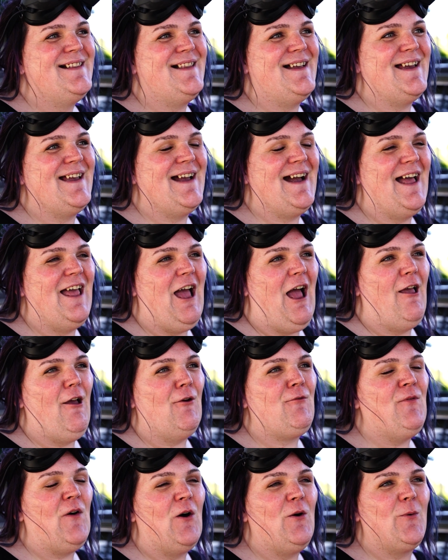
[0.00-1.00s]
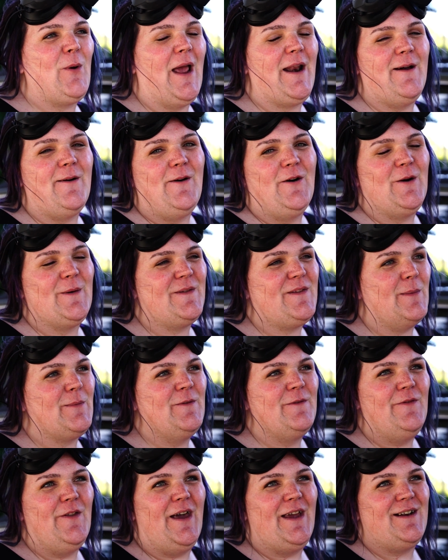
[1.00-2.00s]
Like, I felt right at home, because I've
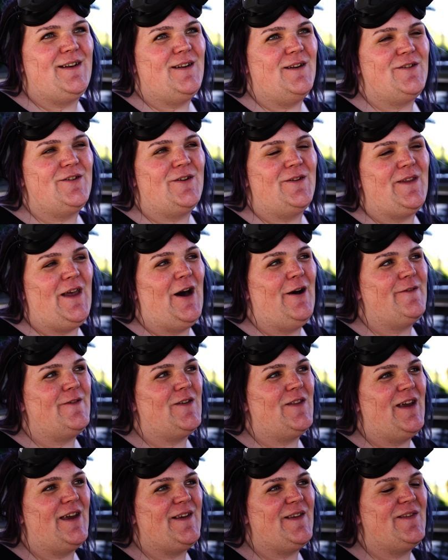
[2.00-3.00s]
been flying digital now for like